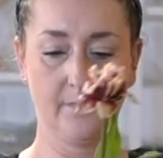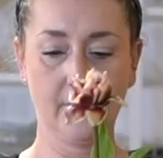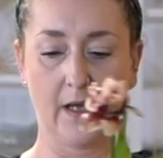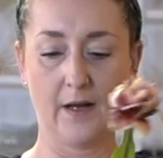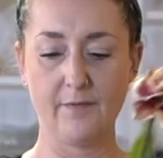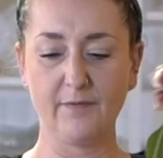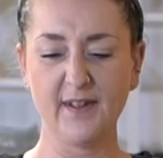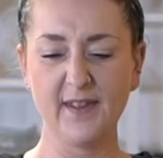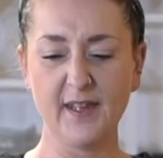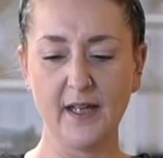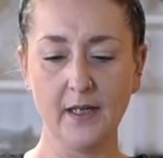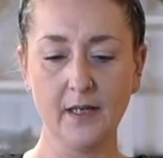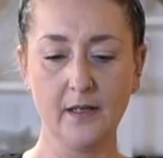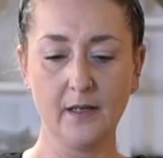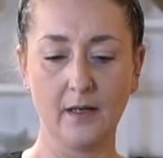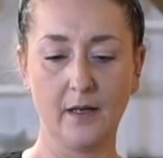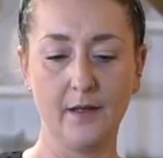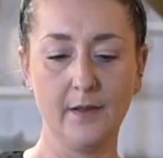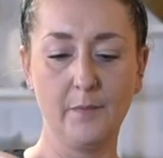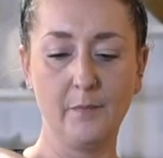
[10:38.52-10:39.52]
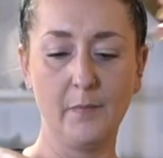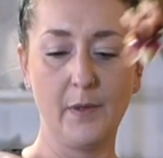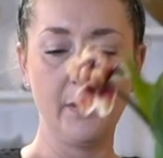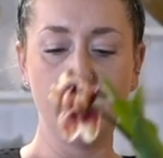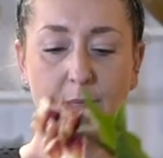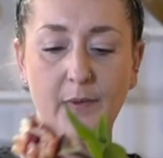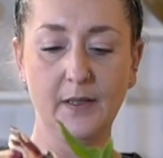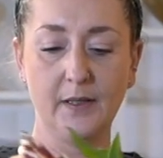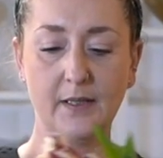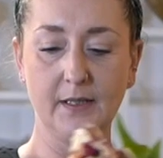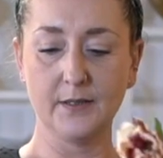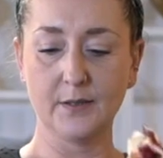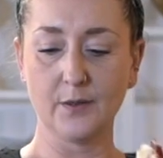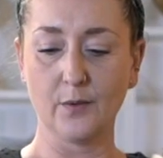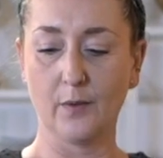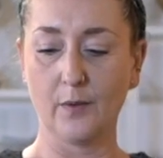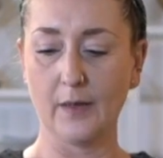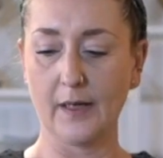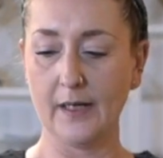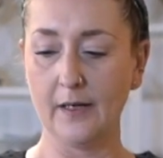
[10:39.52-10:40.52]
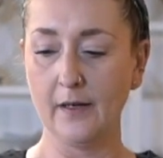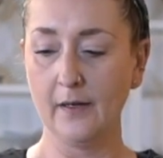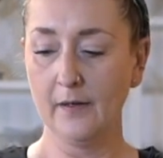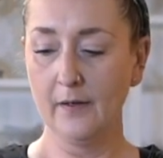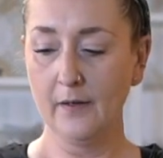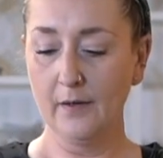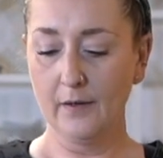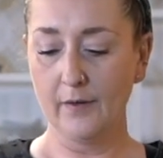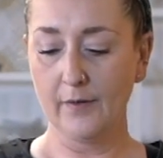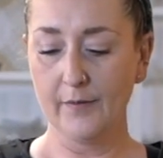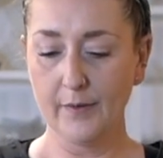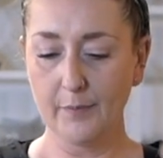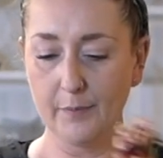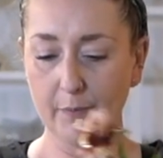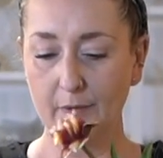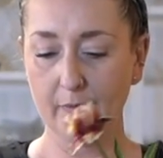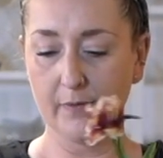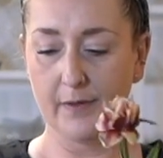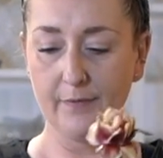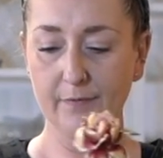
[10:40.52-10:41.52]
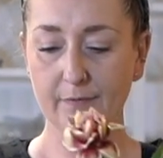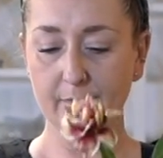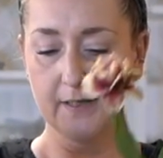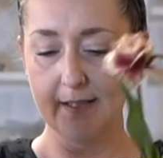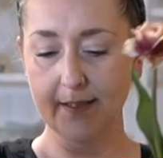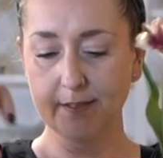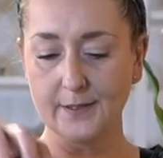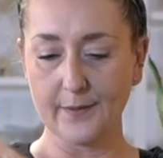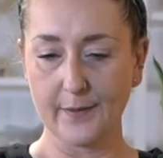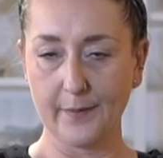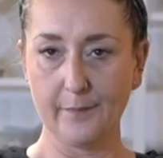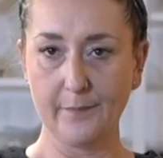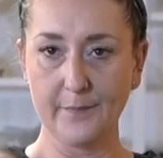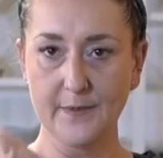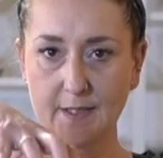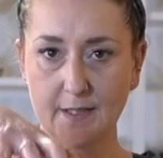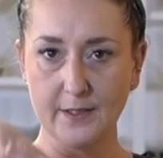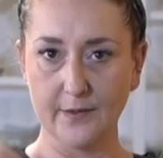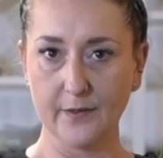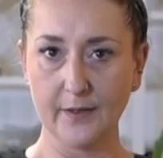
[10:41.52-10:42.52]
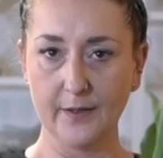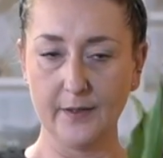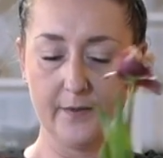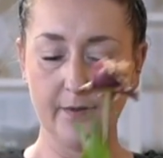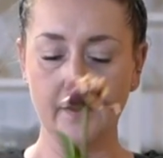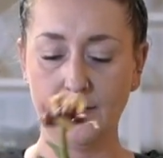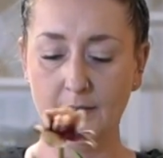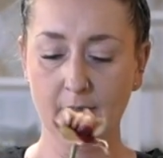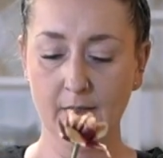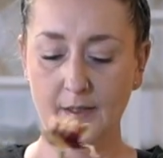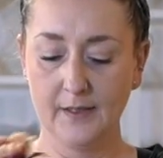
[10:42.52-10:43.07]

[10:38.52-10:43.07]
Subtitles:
Everything at the moment is quite on the periphery, so I'm still going to